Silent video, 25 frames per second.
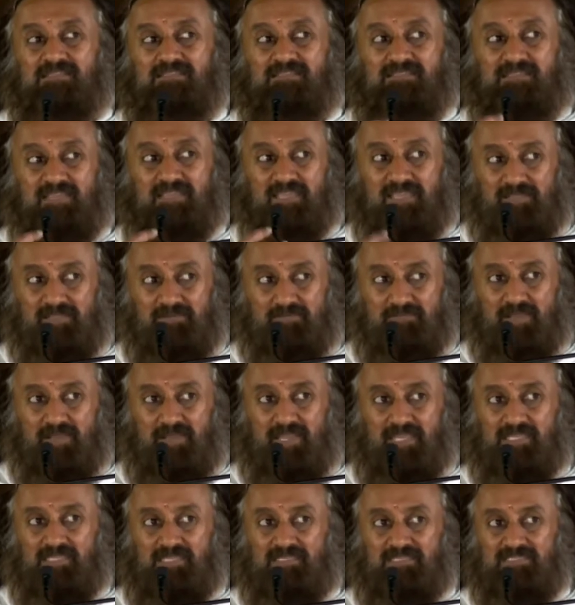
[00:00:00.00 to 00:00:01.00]
their
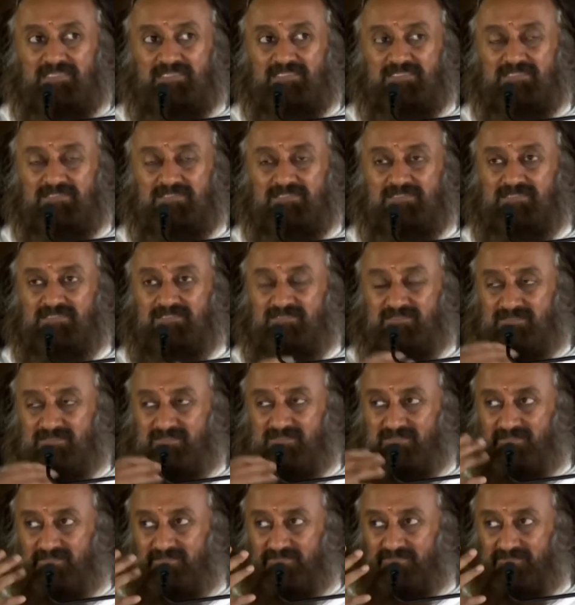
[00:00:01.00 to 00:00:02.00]
mind is
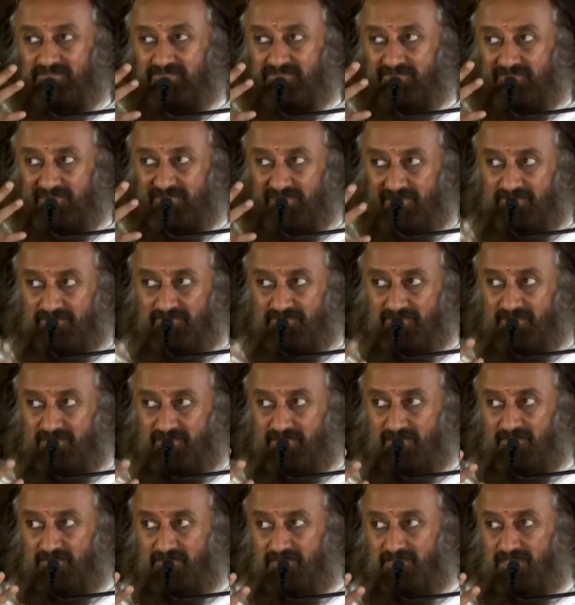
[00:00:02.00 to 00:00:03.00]
free
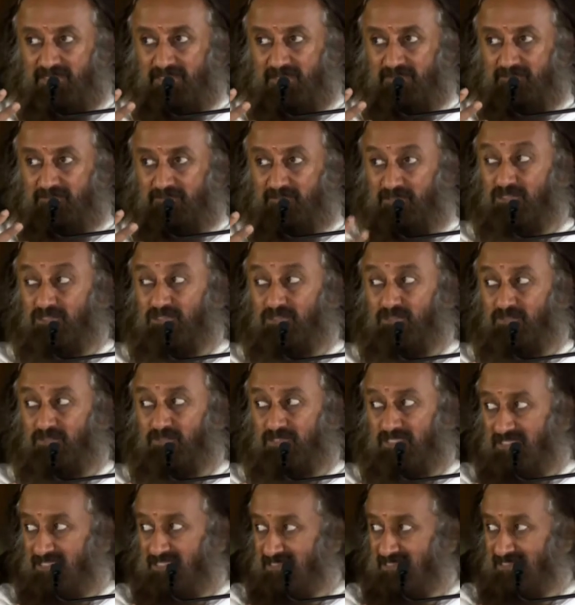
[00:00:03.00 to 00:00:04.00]
from
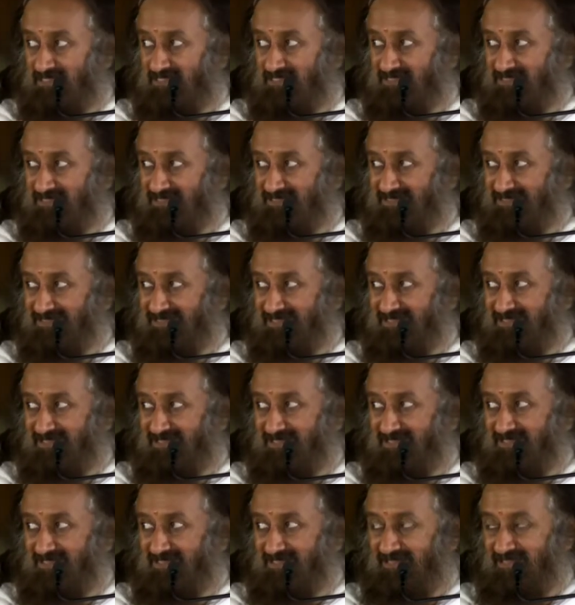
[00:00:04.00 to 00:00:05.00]
prejudice,
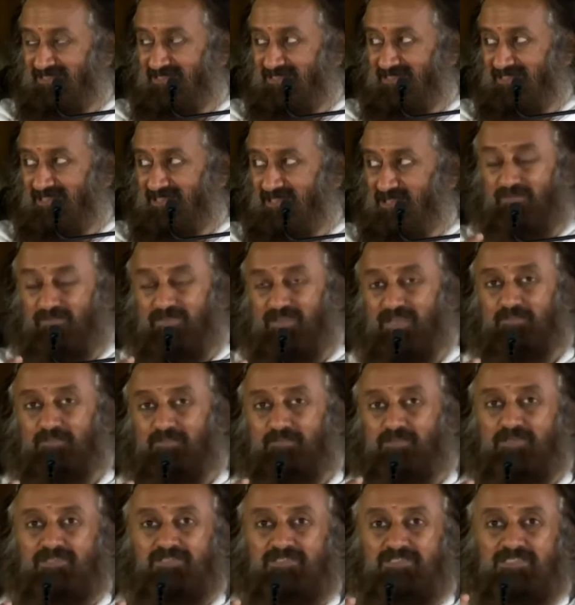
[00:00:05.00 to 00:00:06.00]
when a
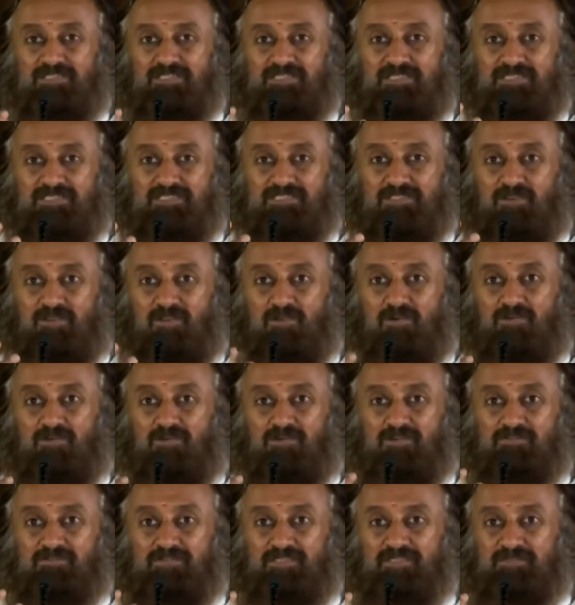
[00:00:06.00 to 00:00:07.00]
person is
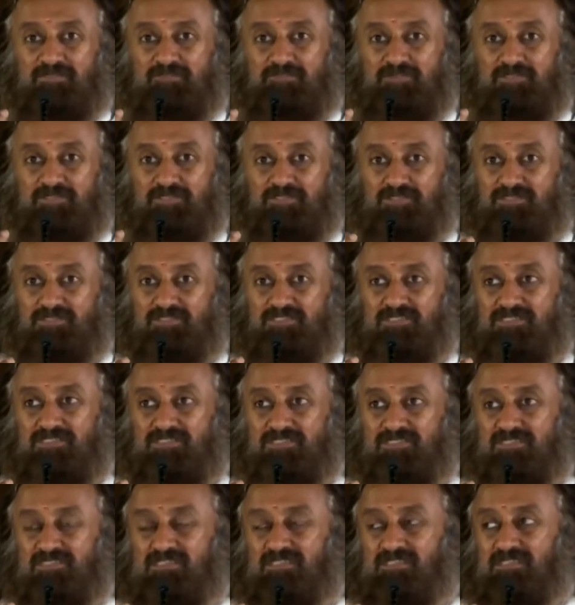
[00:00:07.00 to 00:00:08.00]
clogged with
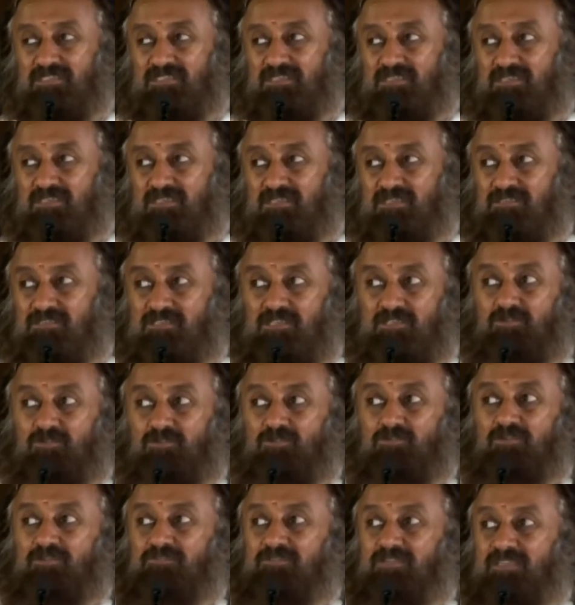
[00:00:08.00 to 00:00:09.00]
prejudice, they
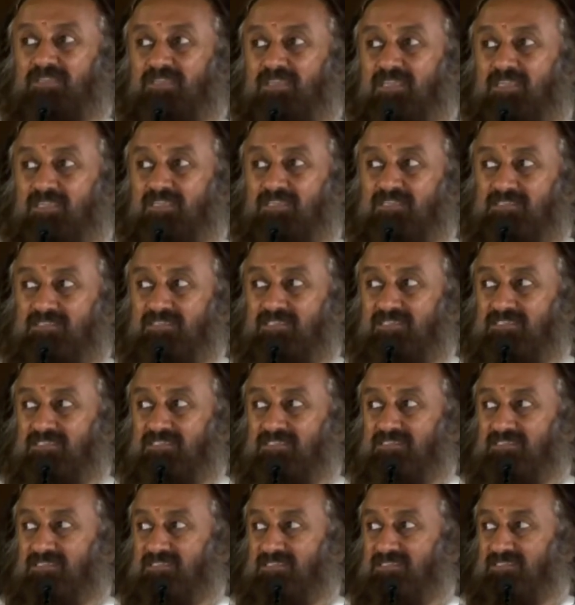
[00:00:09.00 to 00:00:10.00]
don't even
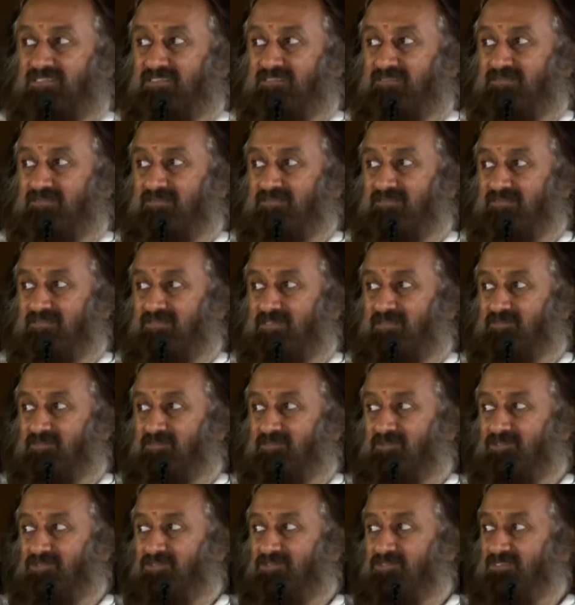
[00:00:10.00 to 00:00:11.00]
recognize it is their
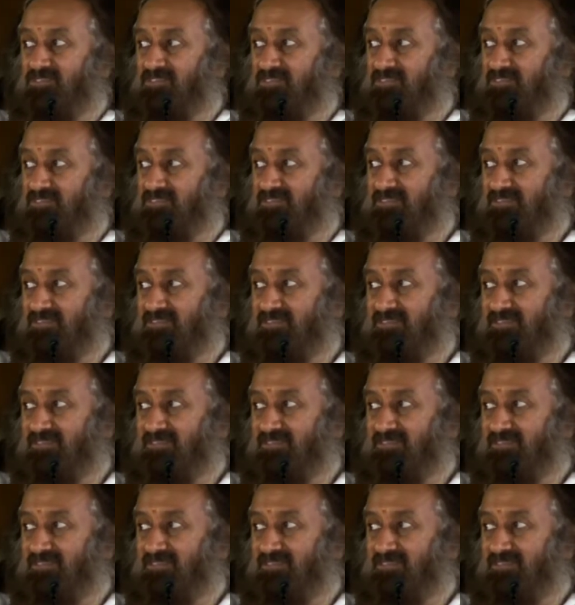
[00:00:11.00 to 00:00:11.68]
prejudice.